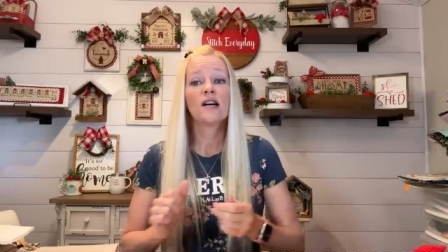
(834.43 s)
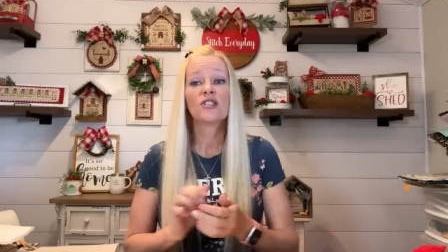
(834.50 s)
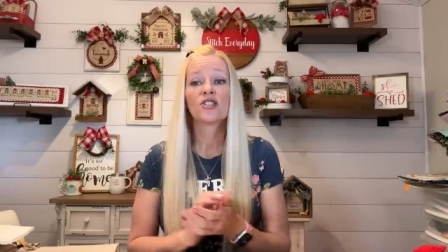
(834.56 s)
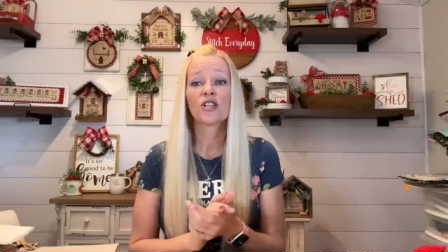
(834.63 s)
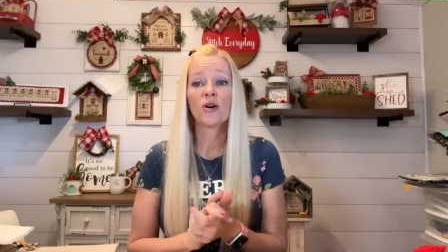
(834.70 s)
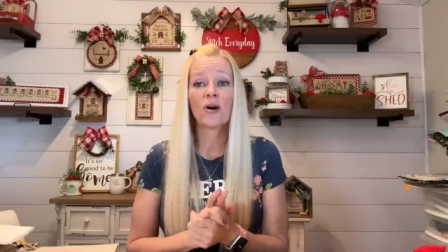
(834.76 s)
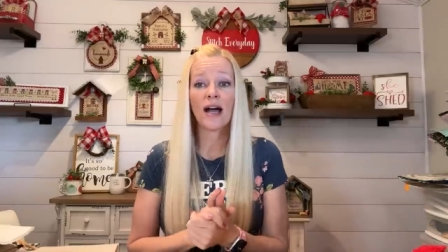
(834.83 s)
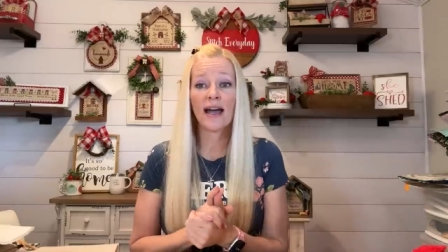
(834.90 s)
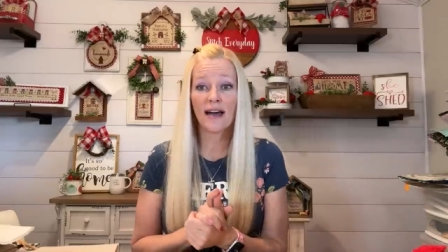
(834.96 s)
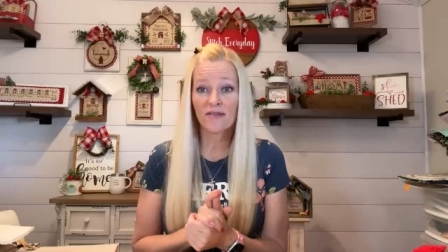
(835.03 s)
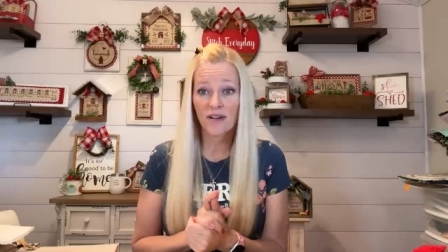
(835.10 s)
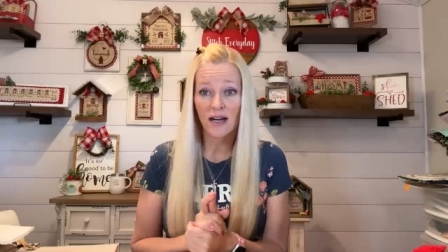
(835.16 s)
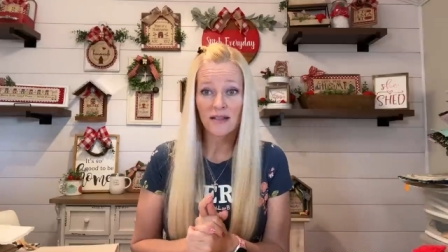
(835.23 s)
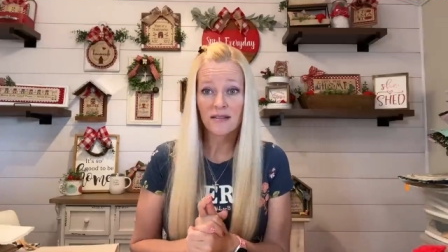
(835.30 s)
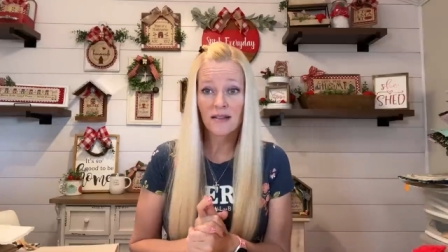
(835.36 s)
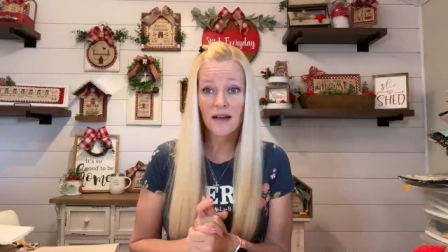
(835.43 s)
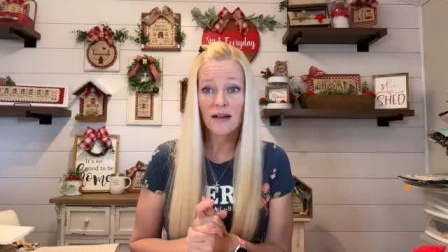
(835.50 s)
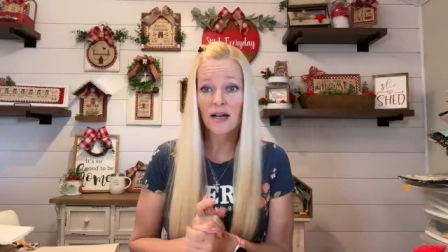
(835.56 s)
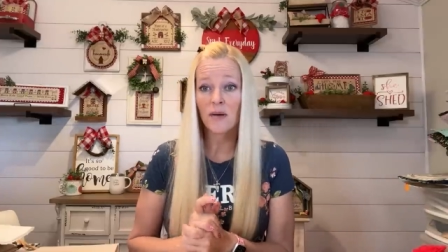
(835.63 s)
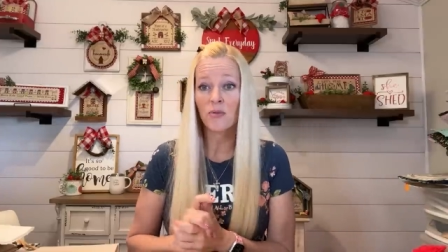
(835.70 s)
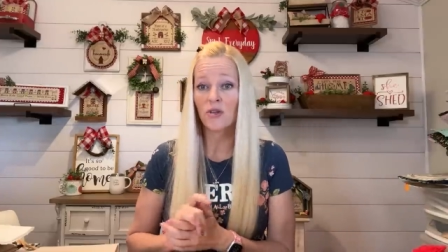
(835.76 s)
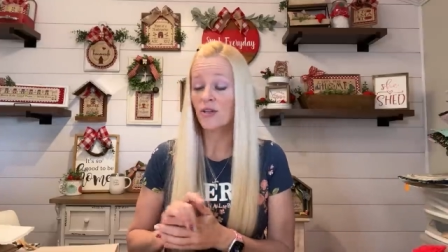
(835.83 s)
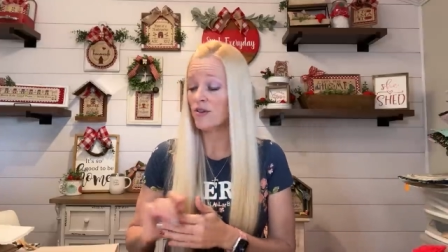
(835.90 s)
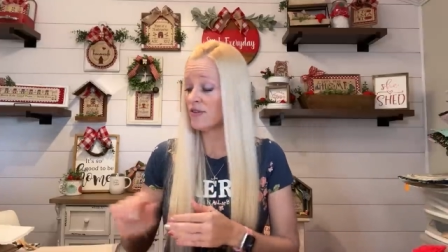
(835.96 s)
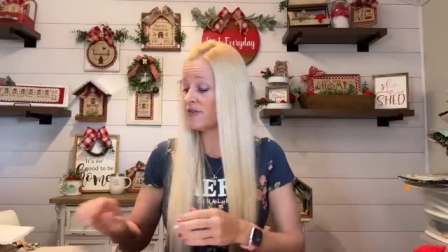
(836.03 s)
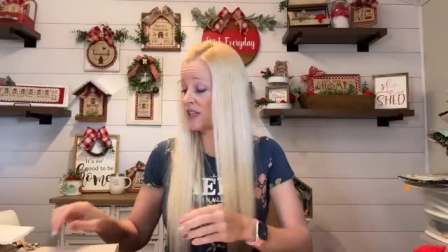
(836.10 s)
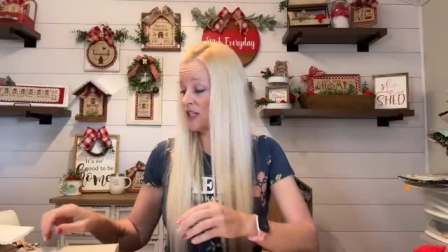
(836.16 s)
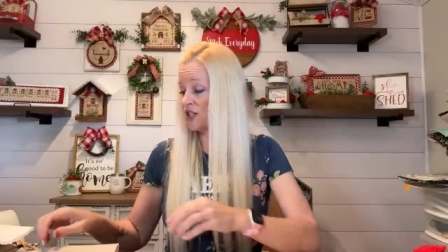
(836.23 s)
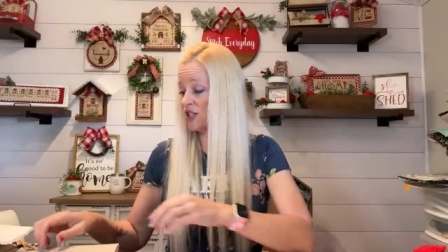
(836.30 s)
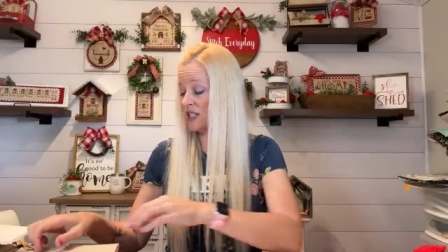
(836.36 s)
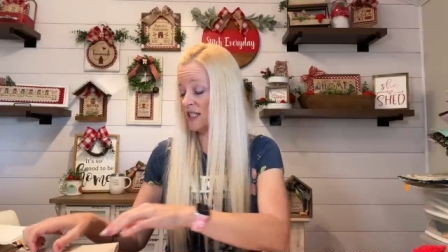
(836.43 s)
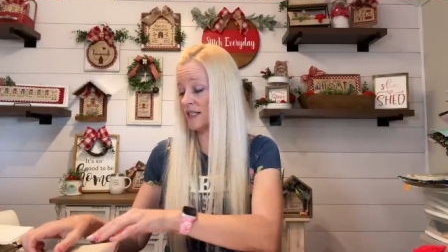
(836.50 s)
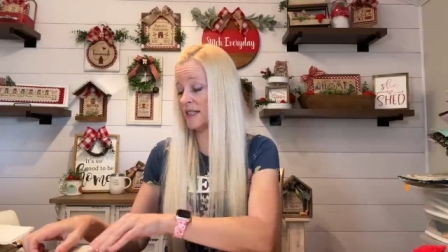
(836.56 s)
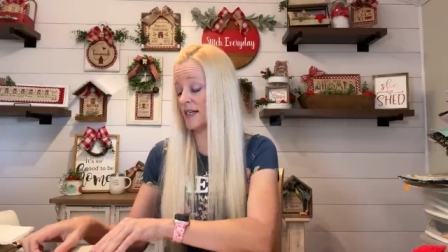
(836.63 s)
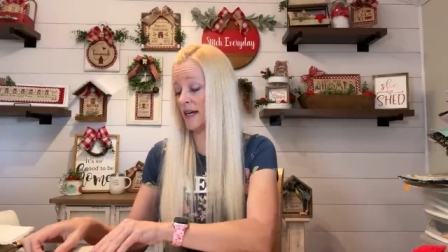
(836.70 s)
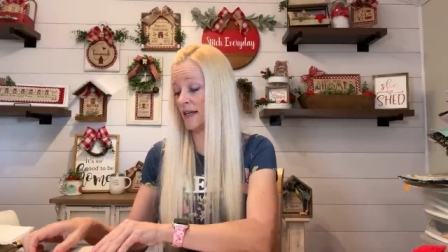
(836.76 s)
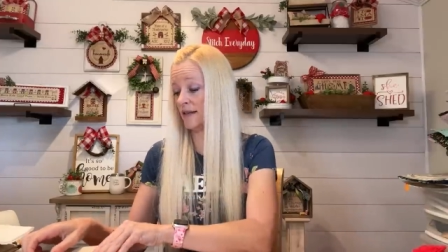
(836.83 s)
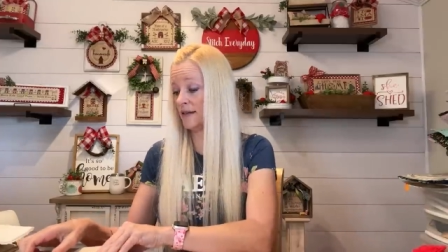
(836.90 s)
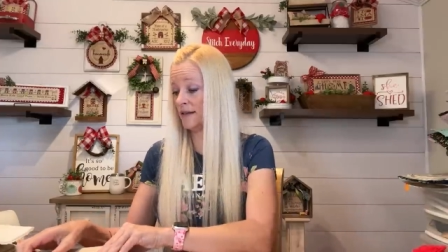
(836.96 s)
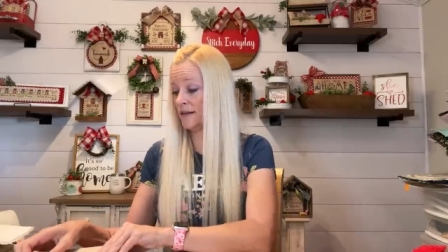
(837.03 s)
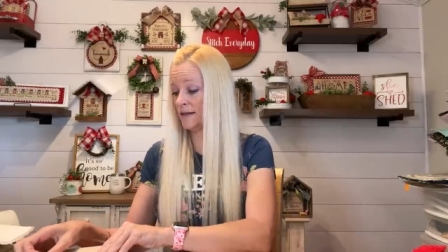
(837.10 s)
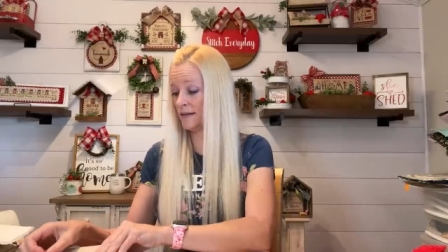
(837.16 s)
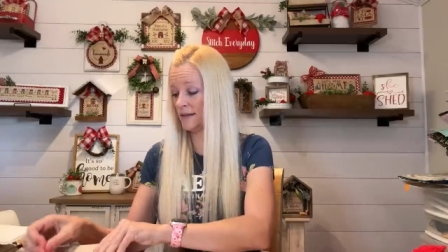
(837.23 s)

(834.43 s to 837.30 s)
So I have gotten a couple other finishes done.